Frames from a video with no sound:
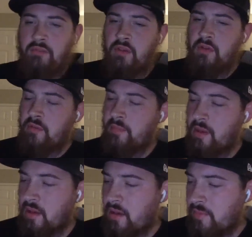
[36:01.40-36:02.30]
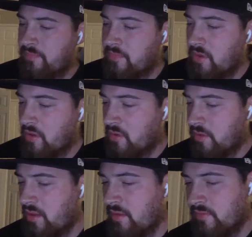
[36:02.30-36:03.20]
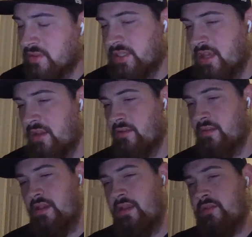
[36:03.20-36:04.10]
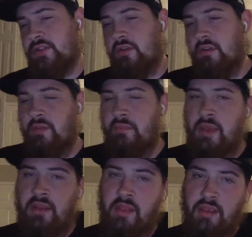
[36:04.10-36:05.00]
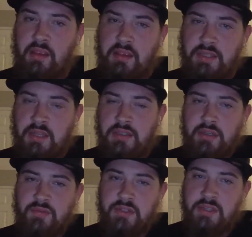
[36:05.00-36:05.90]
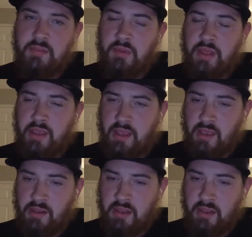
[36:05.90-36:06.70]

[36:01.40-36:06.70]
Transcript: him, he even said, he sort of admitted like he's not sure if he's going to play again.